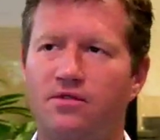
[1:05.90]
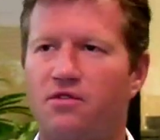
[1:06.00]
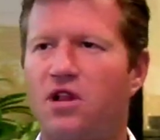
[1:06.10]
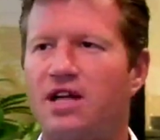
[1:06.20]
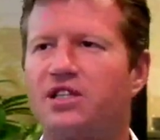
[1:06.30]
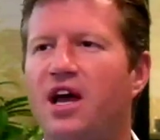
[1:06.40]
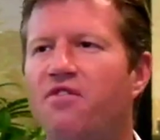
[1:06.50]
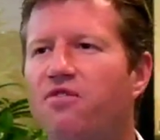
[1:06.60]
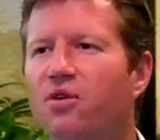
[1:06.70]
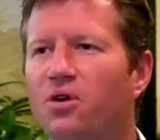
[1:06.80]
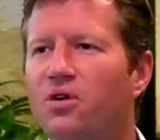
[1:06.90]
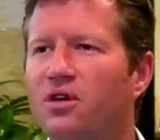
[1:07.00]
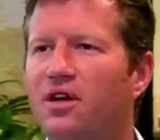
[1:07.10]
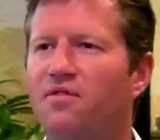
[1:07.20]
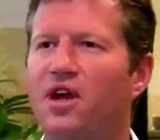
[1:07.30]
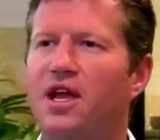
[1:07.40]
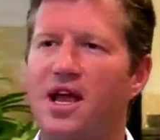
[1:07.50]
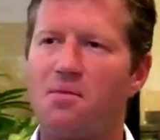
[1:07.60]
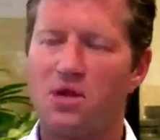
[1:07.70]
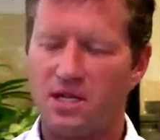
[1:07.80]
glass half full if I
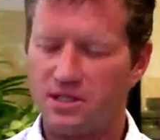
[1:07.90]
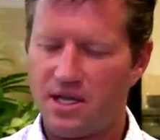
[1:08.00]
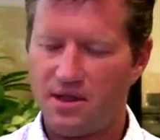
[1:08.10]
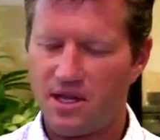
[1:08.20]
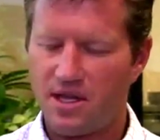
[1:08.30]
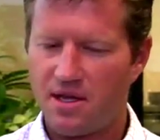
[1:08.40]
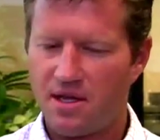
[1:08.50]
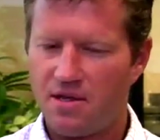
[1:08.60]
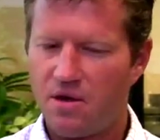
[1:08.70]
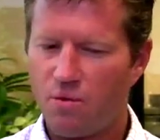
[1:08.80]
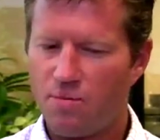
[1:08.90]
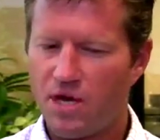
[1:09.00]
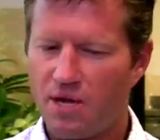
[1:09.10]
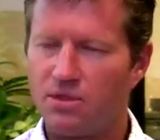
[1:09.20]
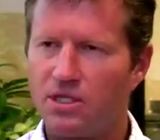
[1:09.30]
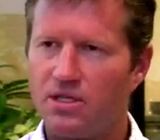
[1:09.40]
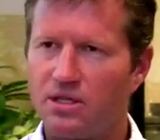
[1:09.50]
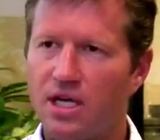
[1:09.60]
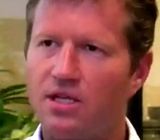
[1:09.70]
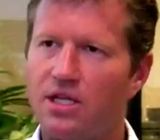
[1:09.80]
can, because I think, we've been able to
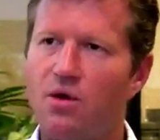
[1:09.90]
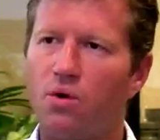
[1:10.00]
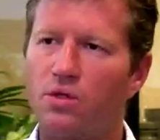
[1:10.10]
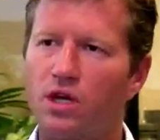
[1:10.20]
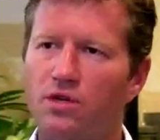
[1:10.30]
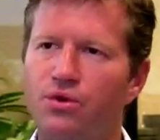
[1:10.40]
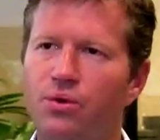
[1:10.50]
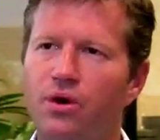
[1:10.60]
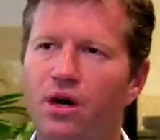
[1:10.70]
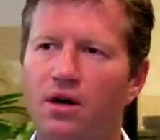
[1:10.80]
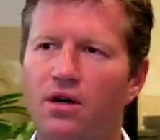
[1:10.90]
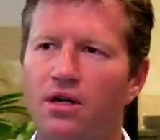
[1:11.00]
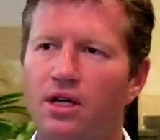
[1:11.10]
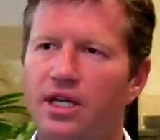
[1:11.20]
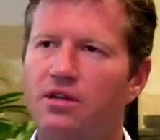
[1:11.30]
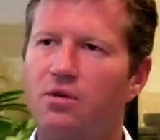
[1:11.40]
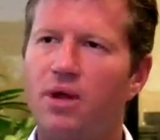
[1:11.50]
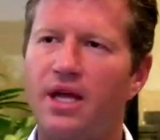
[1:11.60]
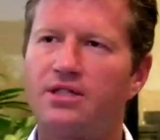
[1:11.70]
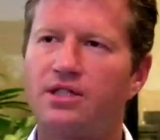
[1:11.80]
luckily hold on to our dealer
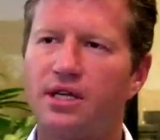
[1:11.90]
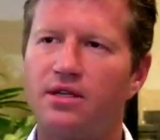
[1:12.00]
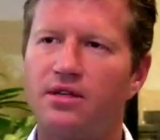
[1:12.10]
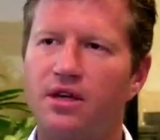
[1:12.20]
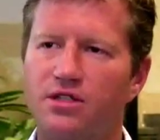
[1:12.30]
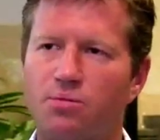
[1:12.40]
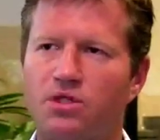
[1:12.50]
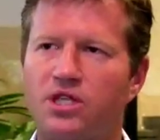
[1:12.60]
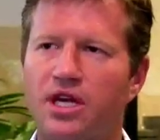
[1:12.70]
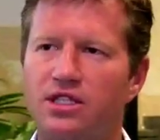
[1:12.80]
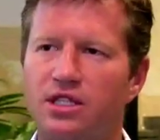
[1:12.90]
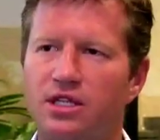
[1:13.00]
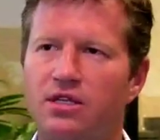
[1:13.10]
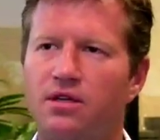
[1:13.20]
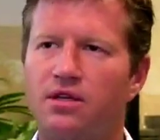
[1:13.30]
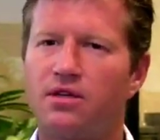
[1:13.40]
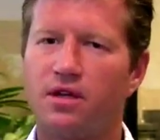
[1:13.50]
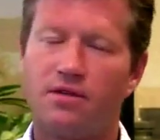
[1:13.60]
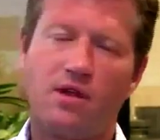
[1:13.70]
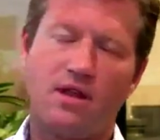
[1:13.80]
base and, as a percentage of the,
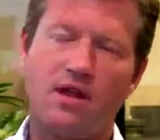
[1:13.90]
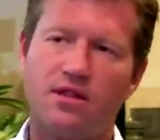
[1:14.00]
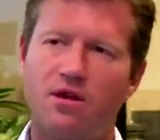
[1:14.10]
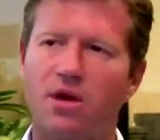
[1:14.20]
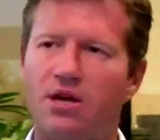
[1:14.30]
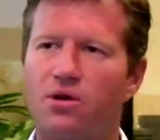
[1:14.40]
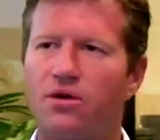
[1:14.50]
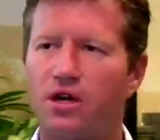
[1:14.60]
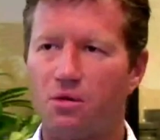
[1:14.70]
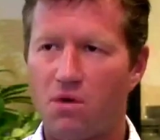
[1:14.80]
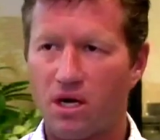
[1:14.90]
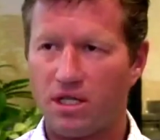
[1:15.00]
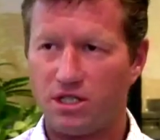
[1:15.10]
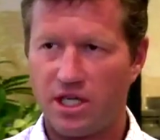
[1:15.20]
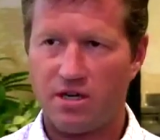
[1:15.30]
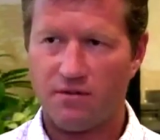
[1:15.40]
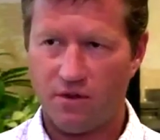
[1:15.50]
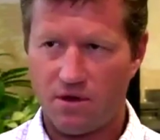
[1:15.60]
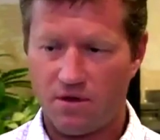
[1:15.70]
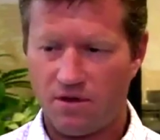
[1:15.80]
and thereby growing our market share if
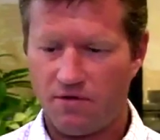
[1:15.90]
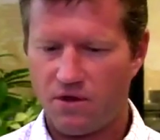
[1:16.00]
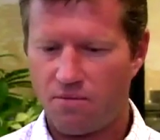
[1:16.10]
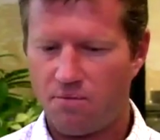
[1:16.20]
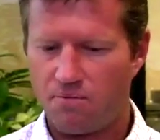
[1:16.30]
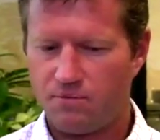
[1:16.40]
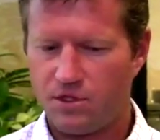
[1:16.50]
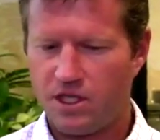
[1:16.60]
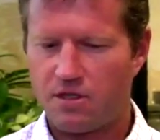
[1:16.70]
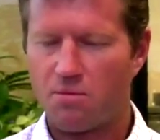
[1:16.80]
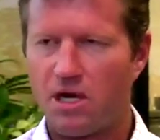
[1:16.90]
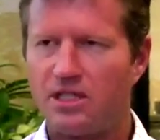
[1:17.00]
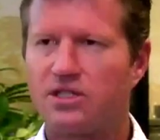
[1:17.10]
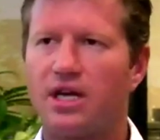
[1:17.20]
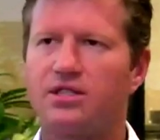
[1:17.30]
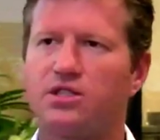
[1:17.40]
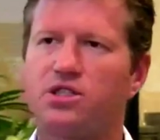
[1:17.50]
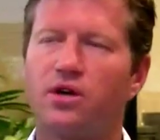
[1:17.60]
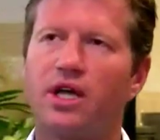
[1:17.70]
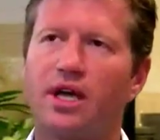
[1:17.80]
the dealer body size is
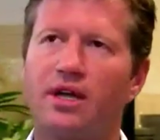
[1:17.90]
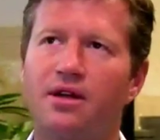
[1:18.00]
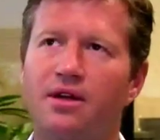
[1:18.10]
shrinking.